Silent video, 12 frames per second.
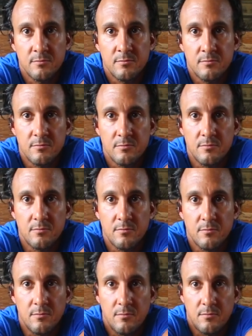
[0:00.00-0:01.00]

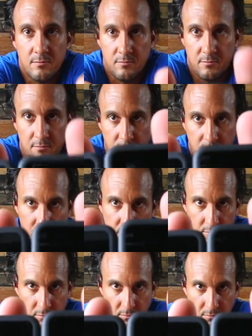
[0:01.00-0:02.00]

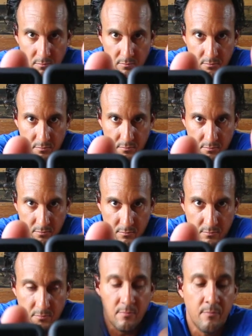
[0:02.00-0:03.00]

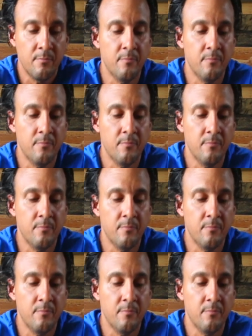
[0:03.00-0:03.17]
(silence)